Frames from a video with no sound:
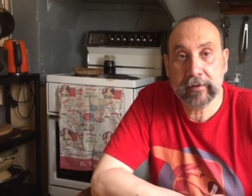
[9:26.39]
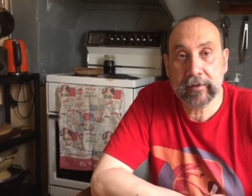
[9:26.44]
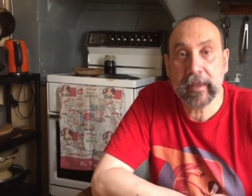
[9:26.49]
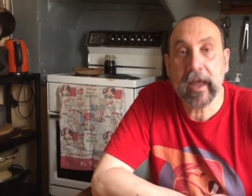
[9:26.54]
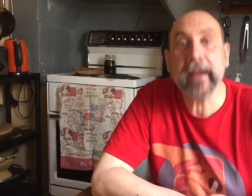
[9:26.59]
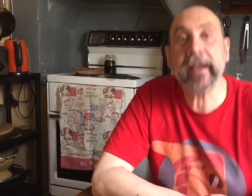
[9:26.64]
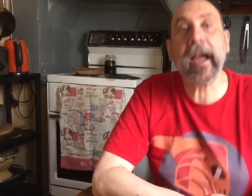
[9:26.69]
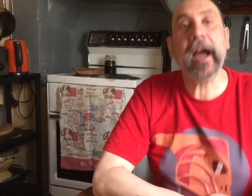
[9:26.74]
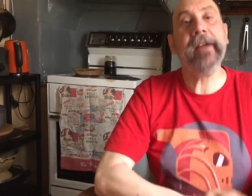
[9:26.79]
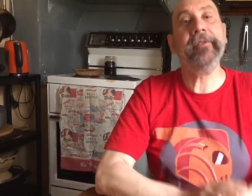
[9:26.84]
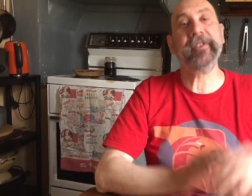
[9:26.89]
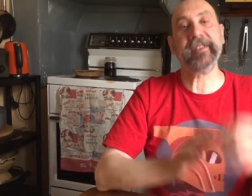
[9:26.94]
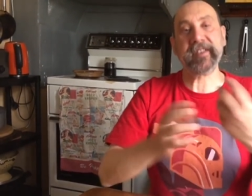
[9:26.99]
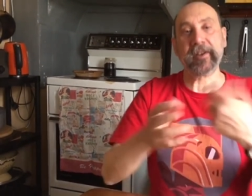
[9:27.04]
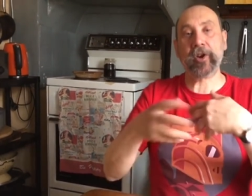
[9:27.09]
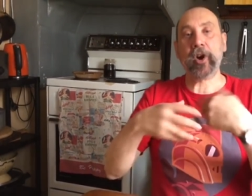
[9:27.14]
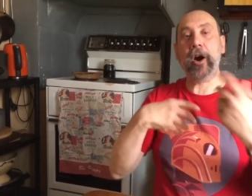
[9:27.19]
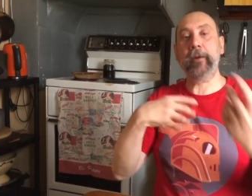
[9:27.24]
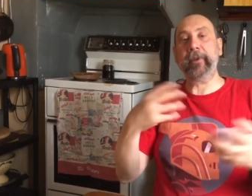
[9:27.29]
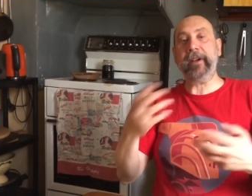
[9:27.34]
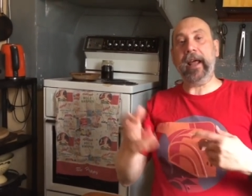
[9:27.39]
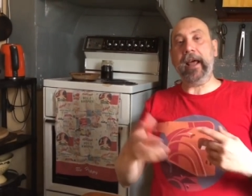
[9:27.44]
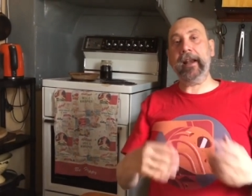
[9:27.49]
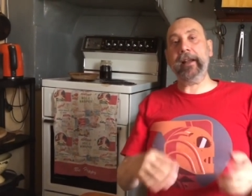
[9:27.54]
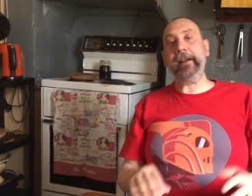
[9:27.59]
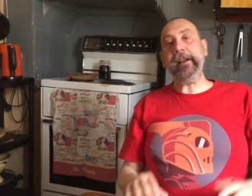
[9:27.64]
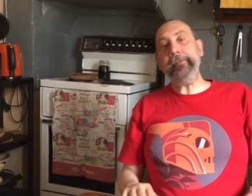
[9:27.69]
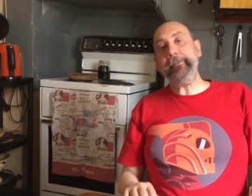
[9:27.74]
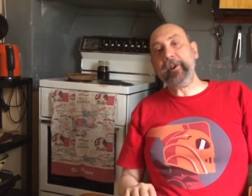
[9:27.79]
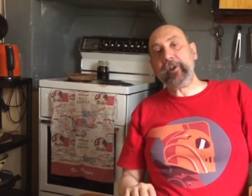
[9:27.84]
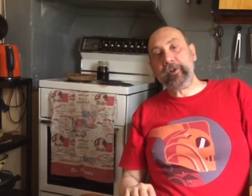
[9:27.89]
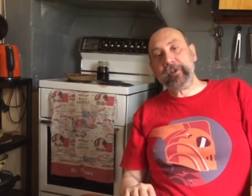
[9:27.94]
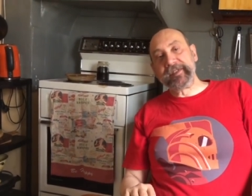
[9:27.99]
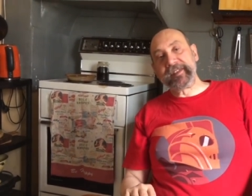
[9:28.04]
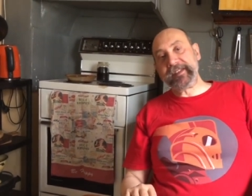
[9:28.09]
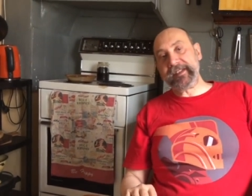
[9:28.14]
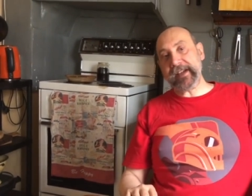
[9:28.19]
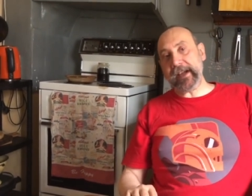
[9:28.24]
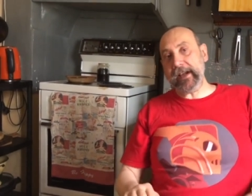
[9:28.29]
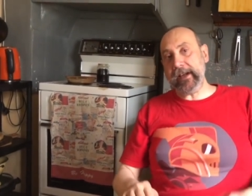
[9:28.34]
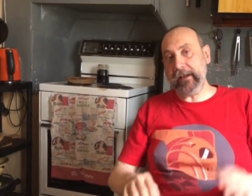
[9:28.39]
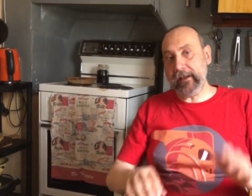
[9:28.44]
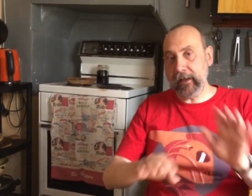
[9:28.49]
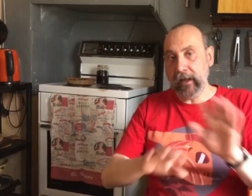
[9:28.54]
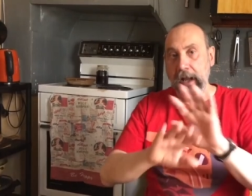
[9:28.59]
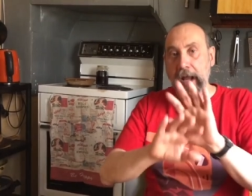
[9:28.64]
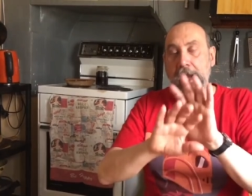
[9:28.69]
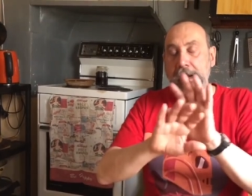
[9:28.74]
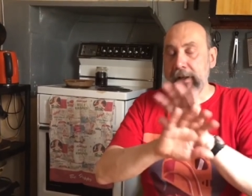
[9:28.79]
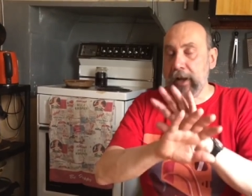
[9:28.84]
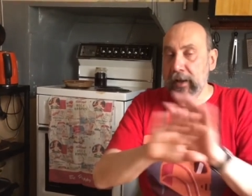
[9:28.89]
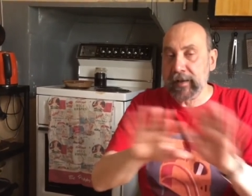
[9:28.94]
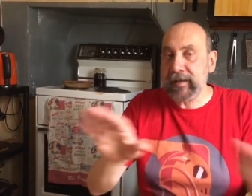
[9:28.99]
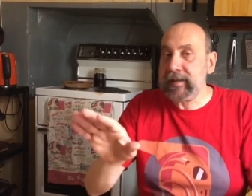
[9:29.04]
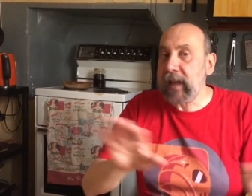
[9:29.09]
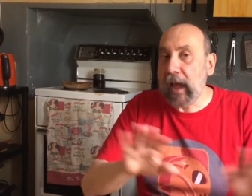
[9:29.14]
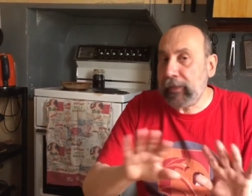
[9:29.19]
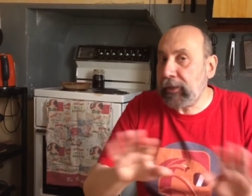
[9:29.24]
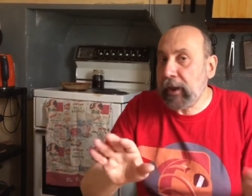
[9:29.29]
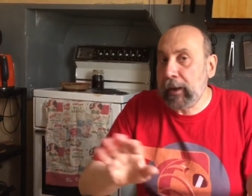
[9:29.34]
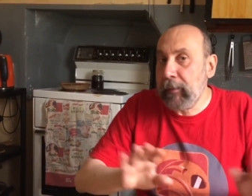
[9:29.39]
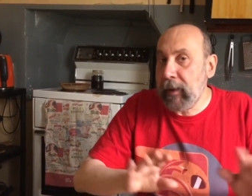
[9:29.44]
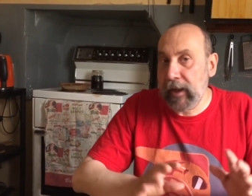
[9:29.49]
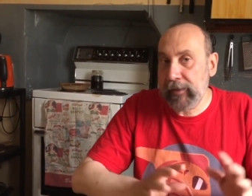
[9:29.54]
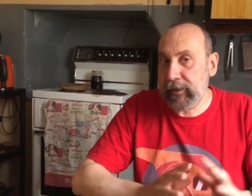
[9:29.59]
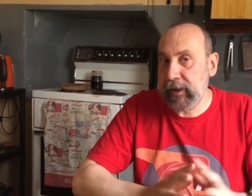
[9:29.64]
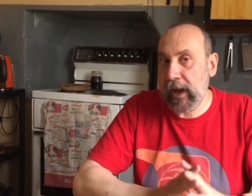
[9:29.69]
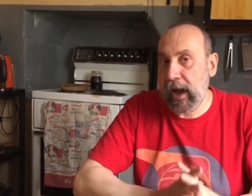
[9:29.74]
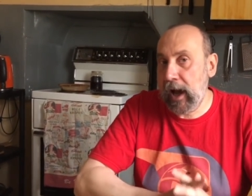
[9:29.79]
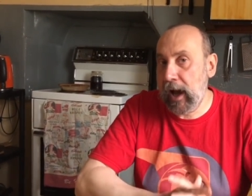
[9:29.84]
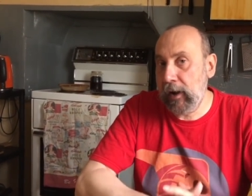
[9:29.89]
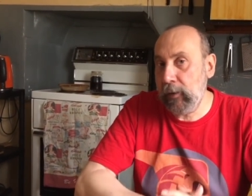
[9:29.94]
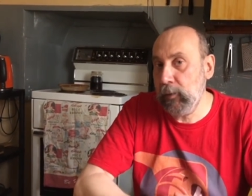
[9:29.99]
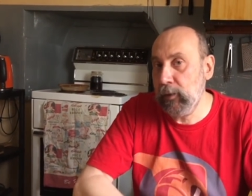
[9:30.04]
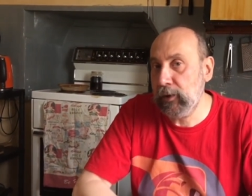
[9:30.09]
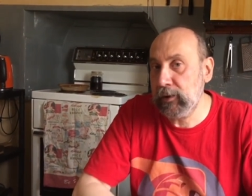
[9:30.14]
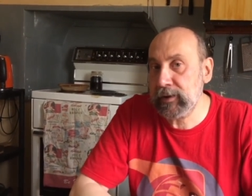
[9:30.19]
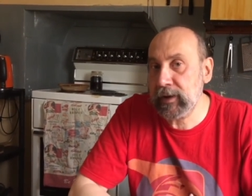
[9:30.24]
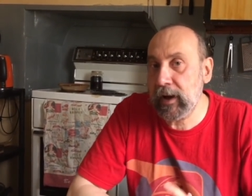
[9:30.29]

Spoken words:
That gave us a commonality, because Deng knows nothing about the art world.